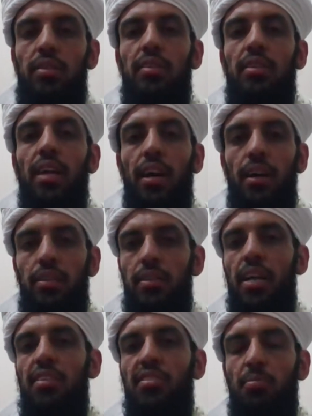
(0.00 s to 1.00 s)

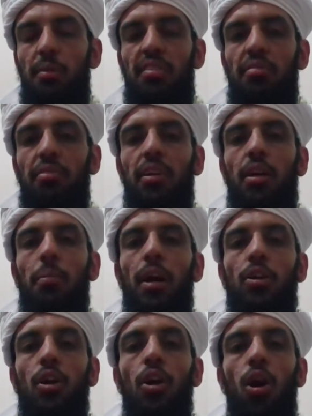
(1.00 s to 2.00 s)
that specific
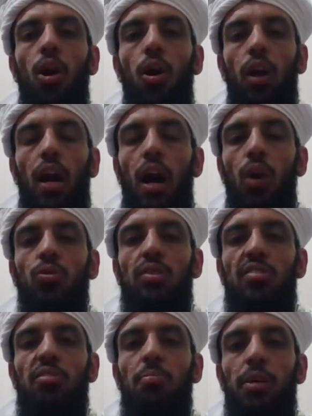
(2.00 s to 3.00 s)
command, or how
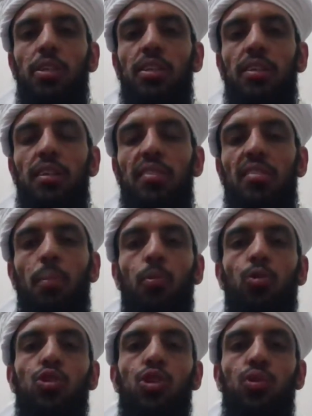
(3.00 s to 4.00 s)
this button is
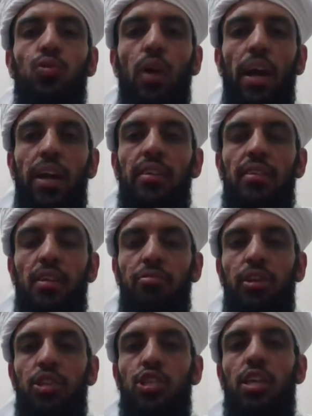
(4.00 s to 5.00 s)
approaching to another
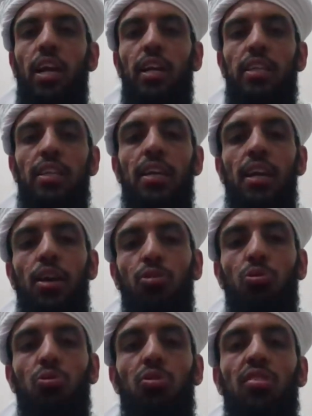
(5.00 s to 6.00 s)
functionality.
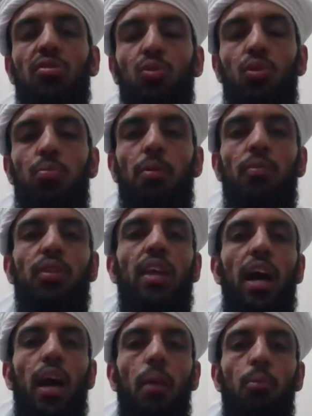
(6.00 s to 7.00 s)
So this could be with the
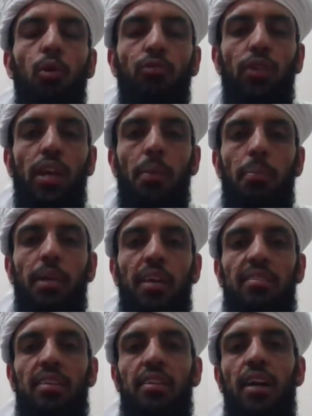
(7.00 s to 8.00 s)
help of
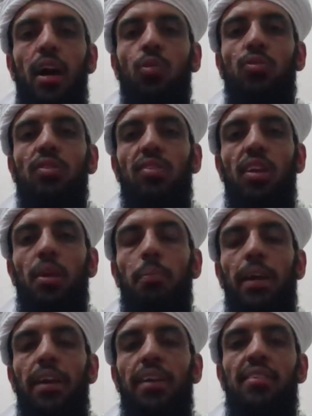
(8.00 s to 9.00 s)
APIs, that how this
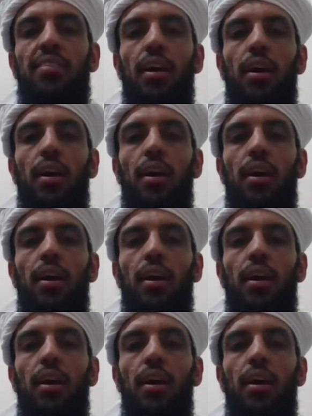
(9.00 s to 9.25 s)
API is